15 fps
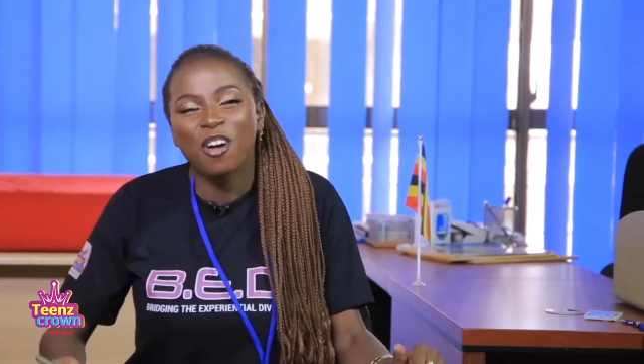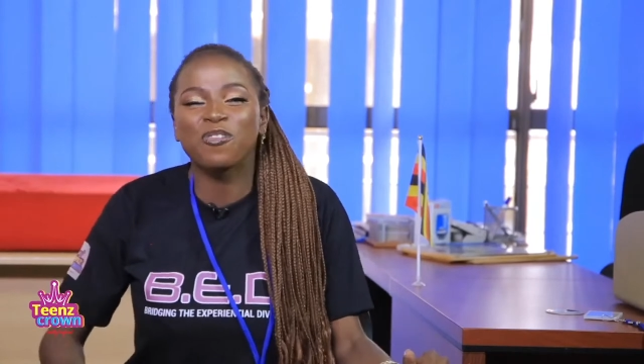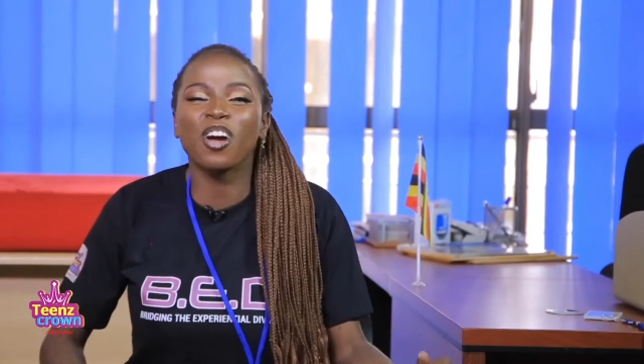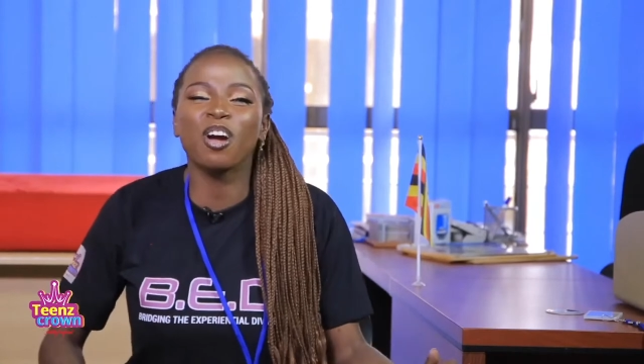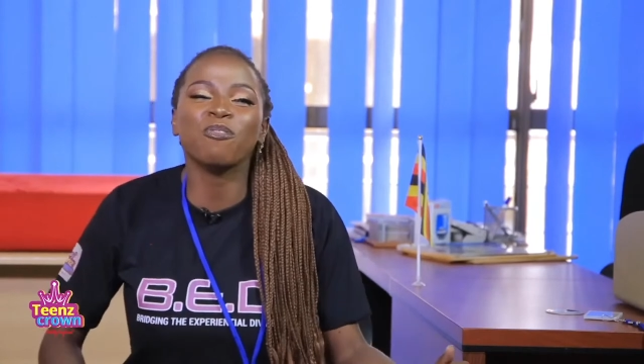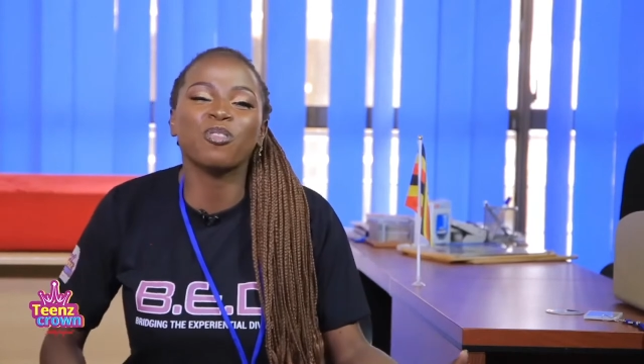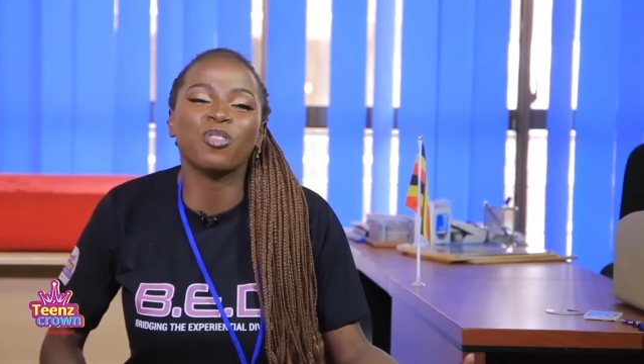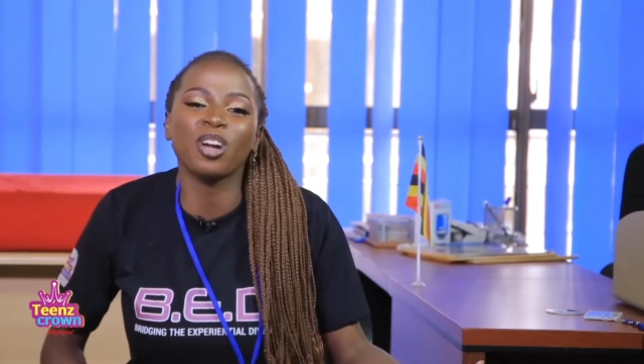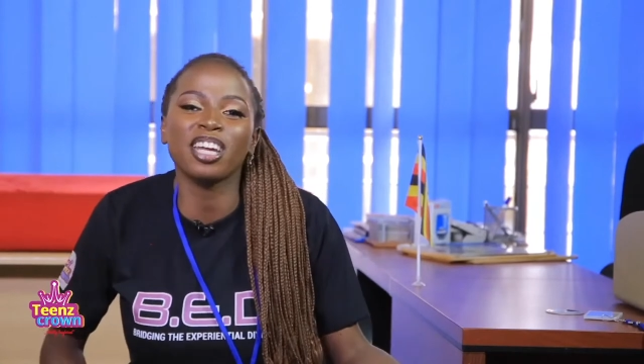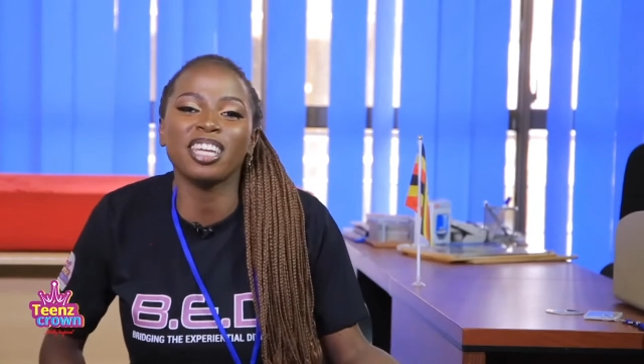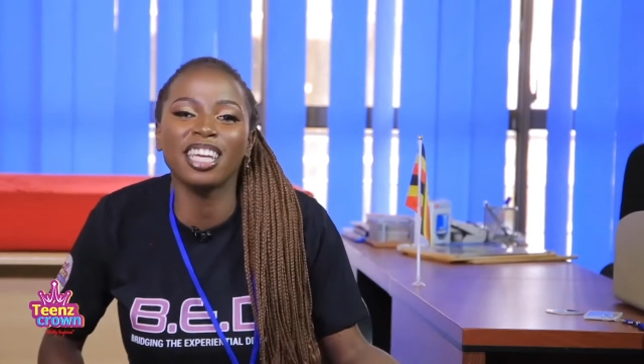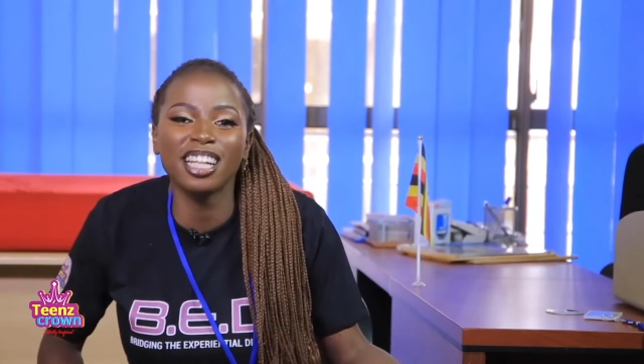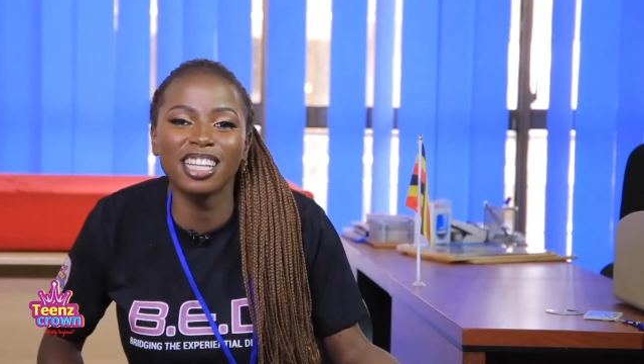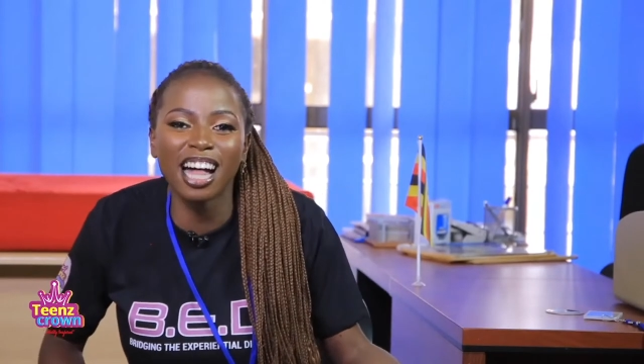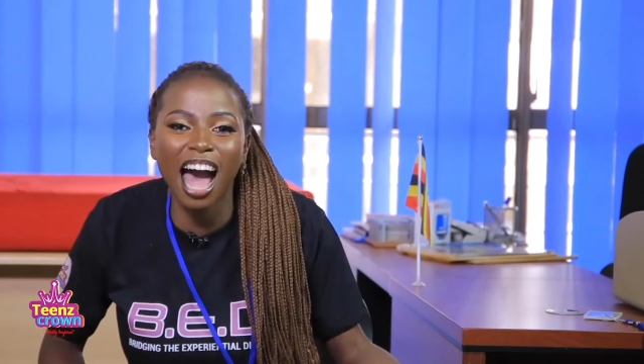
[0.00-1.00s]
from
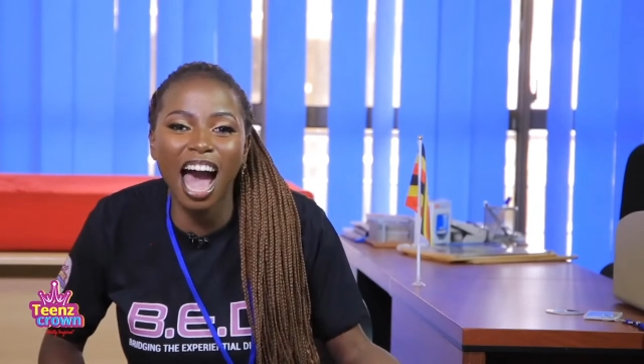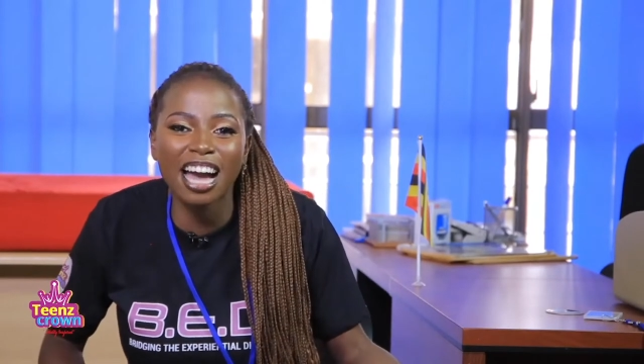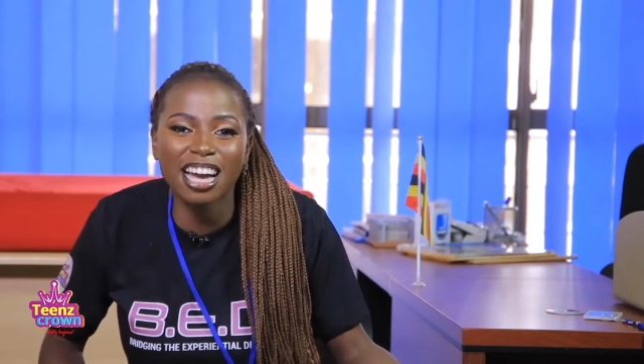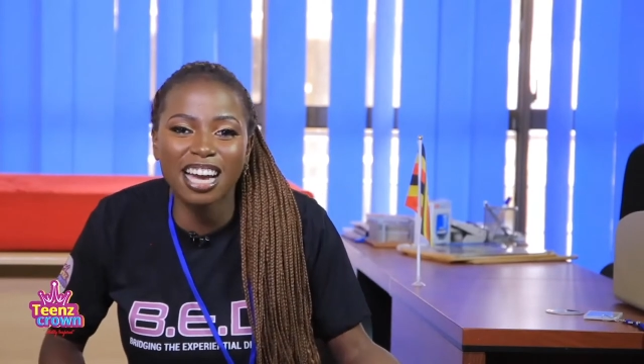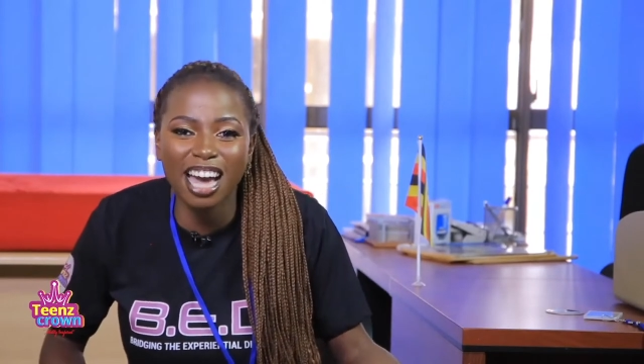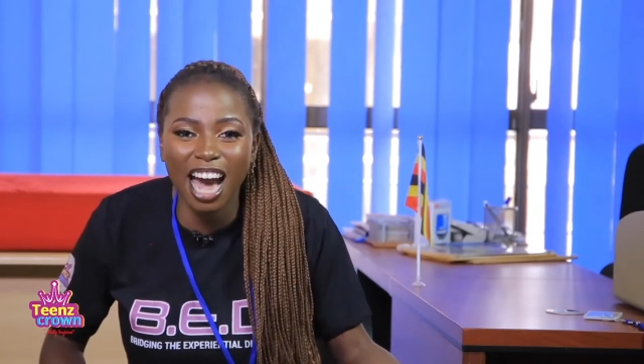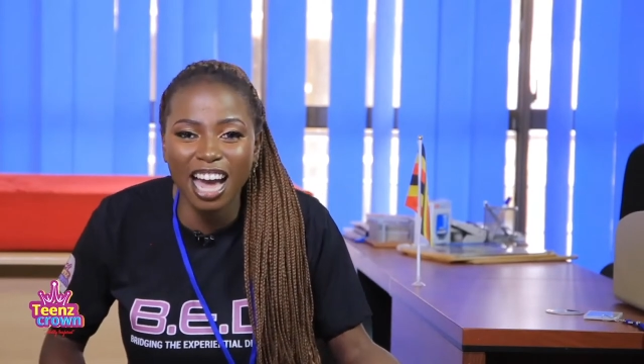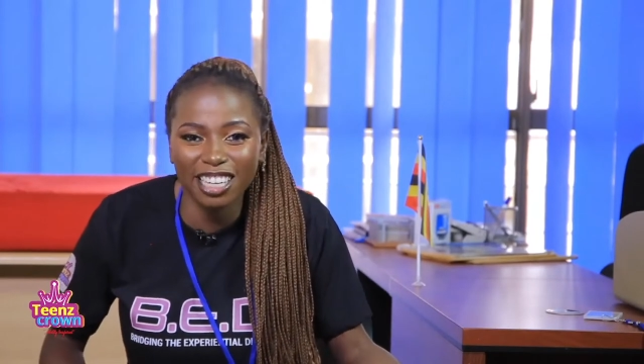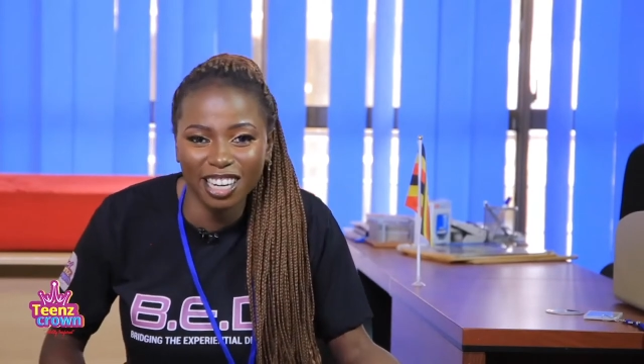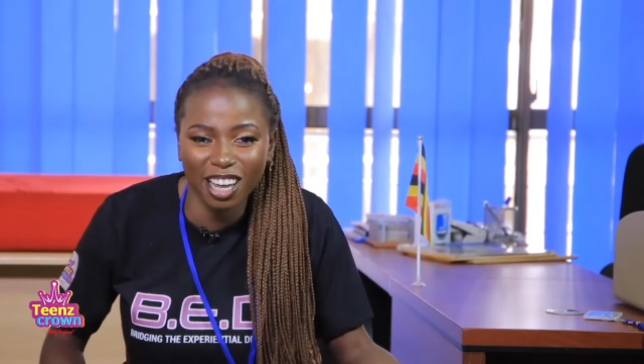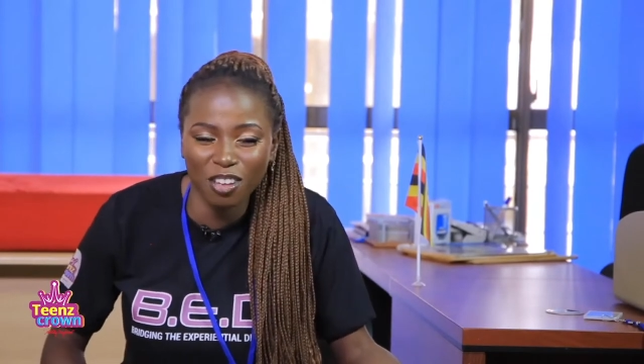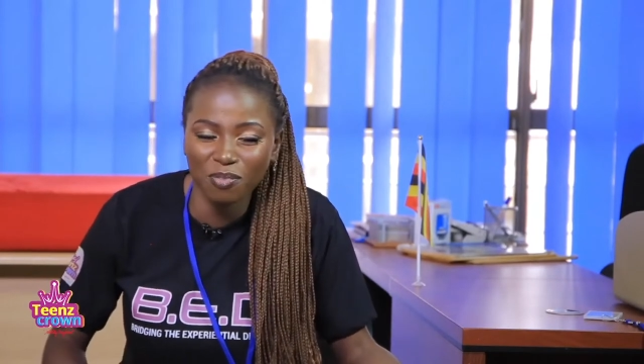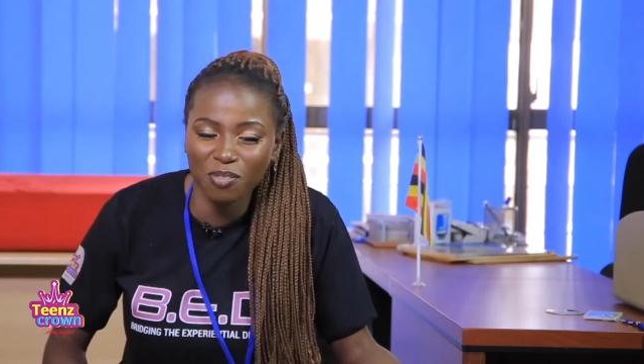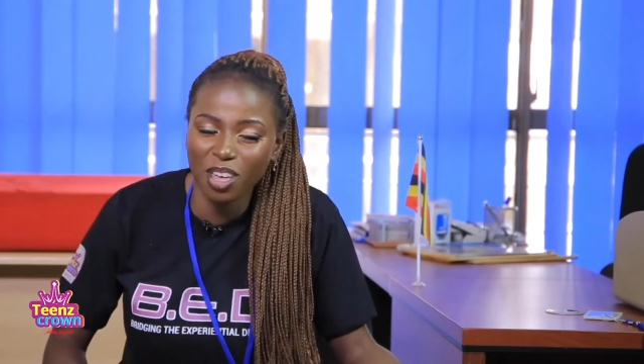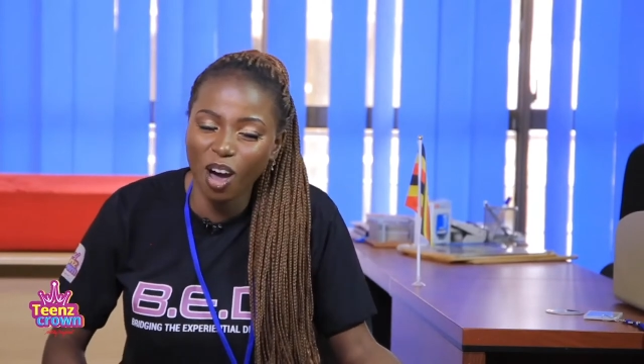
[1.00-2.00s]
Green Hill
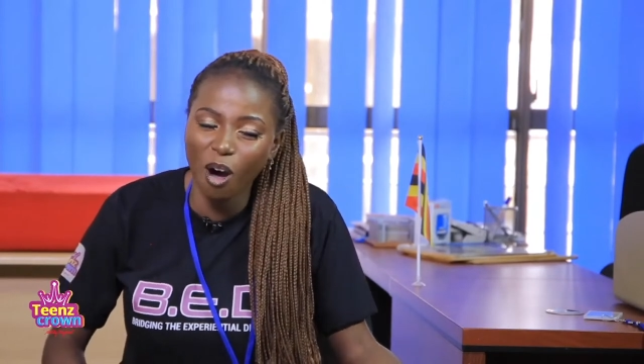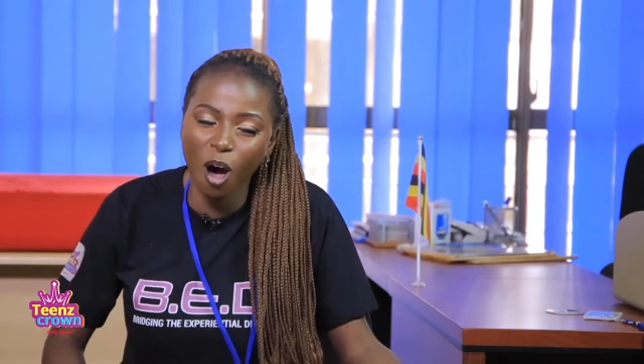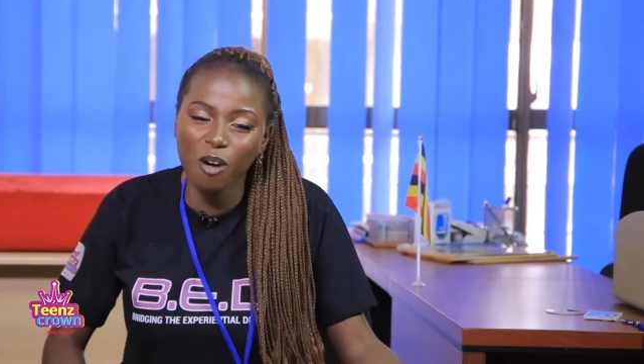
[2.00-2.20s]
Academy.